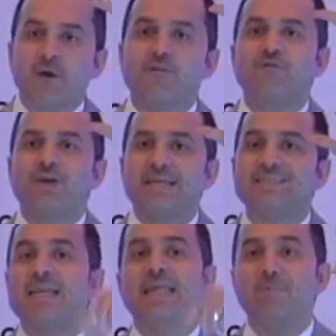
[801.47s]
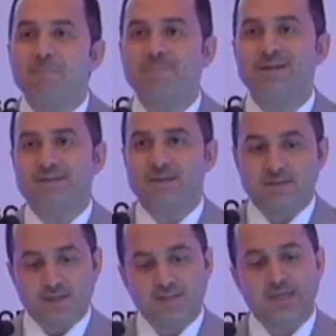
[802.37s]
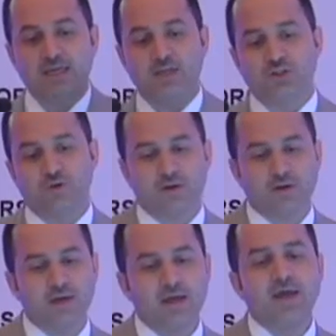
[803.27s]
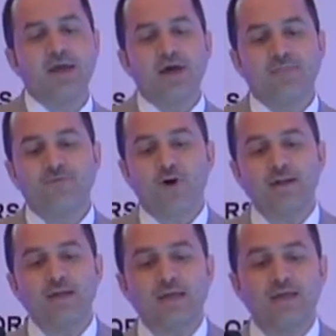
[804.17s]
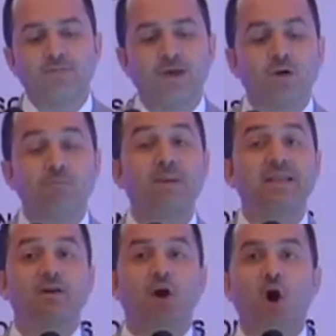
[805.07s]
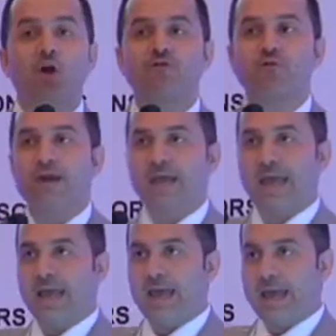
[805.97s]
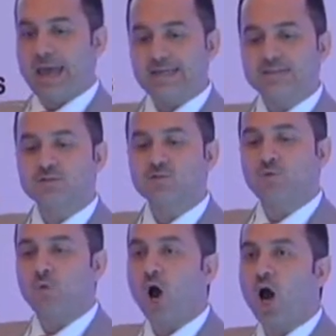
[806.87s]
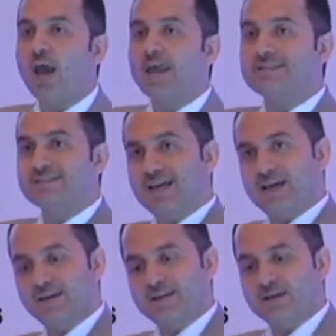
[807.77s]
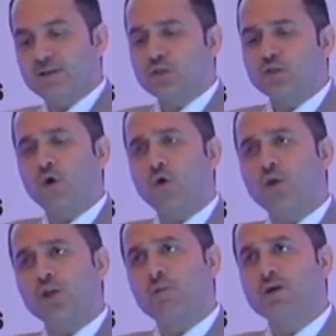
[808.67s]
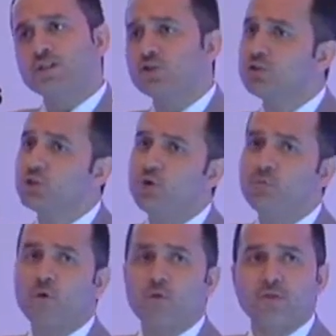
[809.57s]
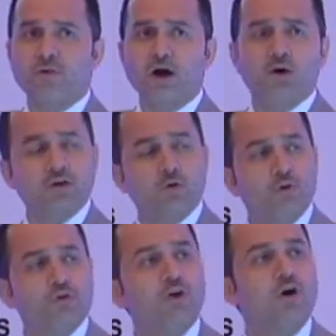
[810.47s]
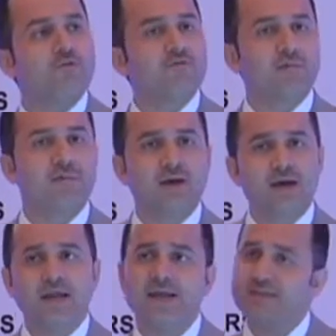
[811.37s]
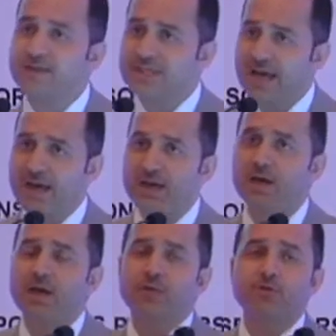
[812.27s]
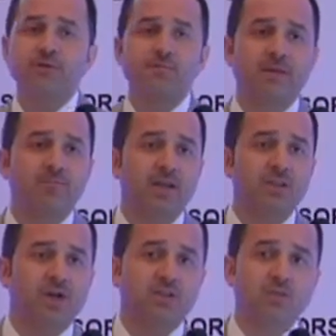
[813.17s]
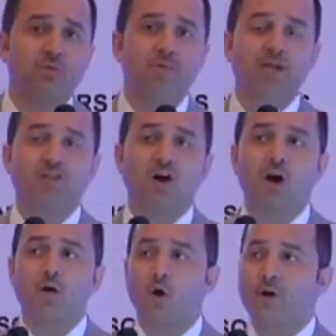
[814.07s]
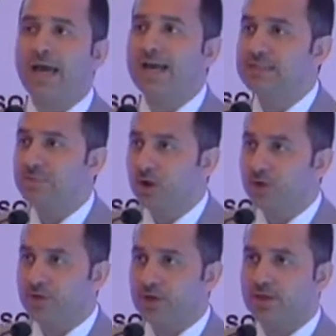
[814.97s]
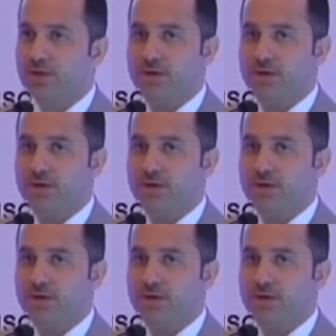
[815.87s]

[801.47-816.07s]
one phrase and implement it. That's the key issue here. And finally, they got better on drug X, Y, Z. So you know what? Just continue both, uh, or continue all of them. And again, that's uh, Trousseau meningitis when patients are on antibiotic,